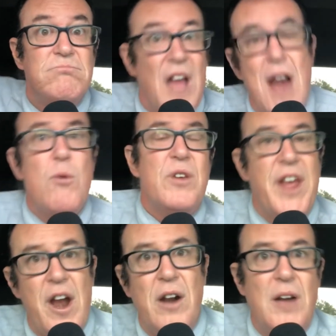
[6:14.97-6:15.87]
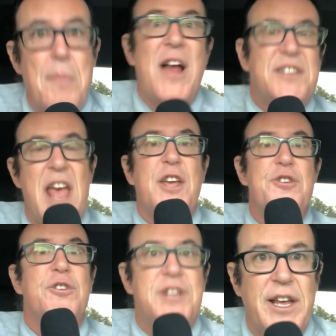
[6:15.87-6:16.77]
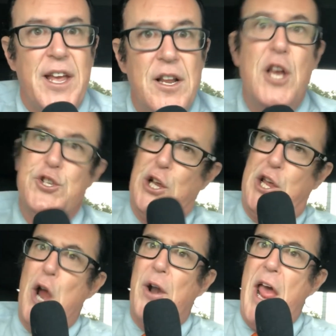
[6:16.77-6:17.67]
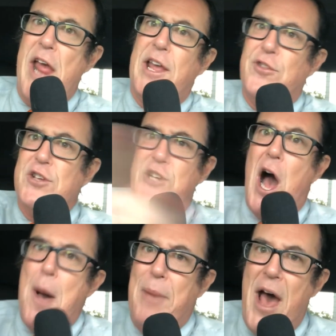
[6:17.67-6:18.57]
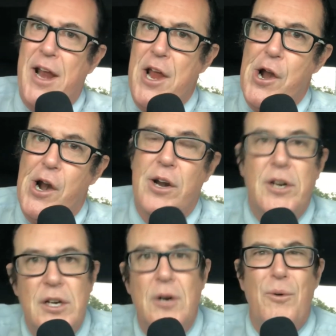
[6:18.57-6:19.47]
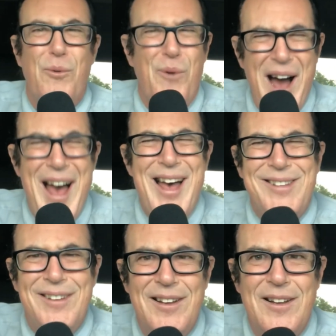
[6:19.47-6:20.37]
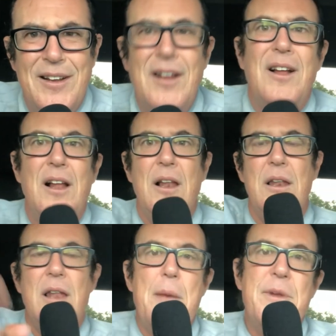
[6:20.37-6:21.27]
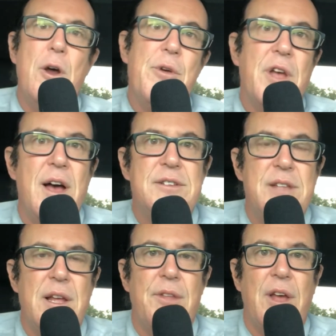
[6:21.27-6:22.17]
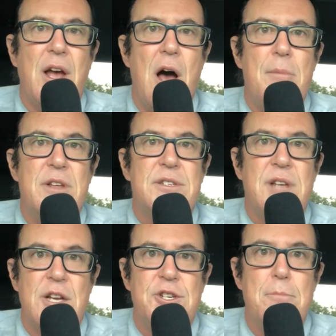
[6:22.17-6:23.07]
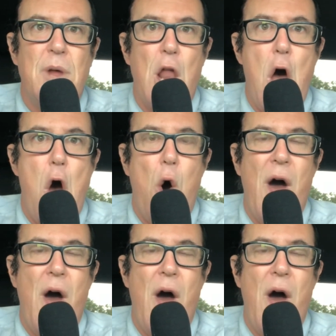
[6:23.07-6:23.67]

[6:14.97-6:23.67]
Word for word: I don't care. I'm not taking your ticket. Security, get this cop out of here. What? Let me know what you guys think in the comments section below.